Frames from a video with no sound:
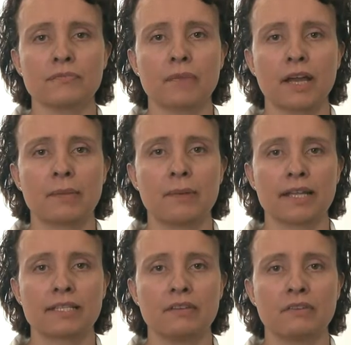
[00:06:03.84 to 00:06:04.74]
of
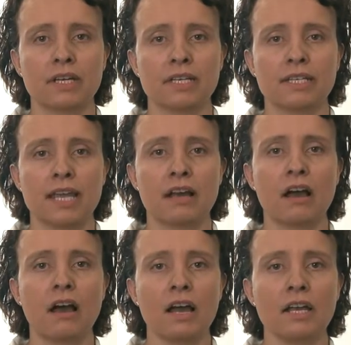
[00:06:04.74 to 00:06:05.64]
mycobacteria contain a
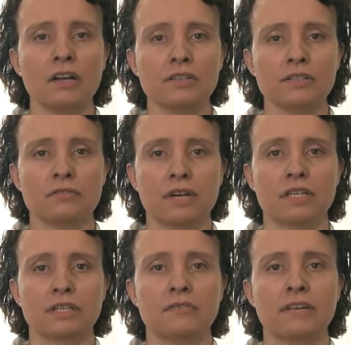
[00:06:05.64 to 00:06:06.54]
high
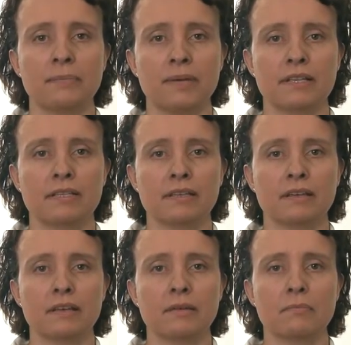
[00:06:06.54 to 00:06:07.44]
concentration of lipids,
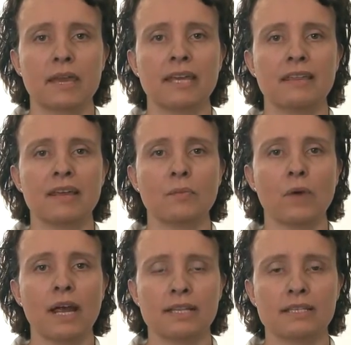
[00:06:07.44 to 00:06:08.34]
making them
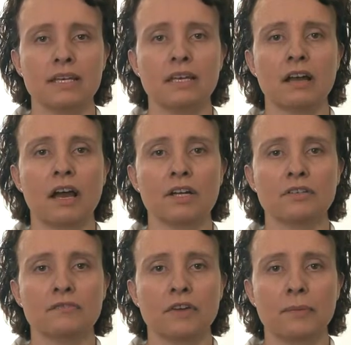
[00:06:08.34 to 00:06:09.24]
waxy and
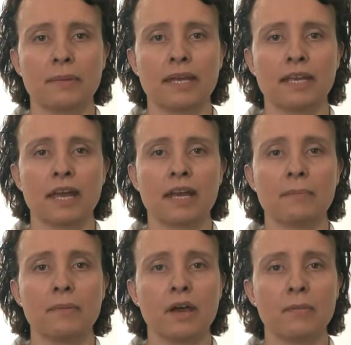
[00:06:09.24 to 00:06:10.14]
hydrophobic and
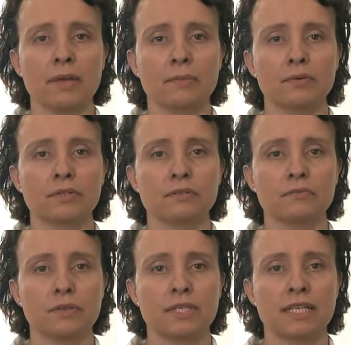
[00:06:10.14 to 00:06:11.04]
impermeable to
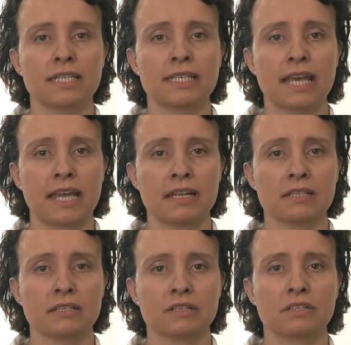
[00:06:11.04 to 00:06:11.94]
routine
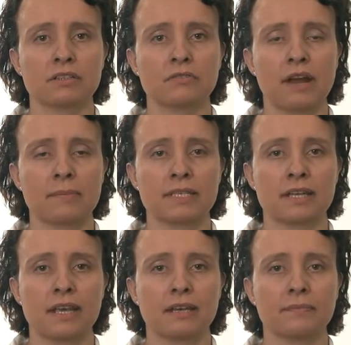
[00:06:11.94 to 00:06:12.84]
stains such as the Gram
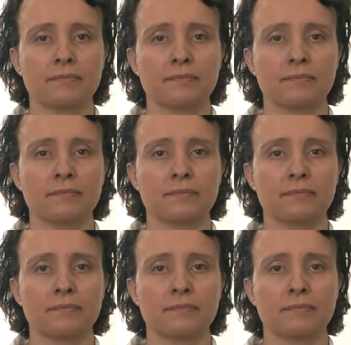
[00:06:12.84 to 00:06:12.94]
stain.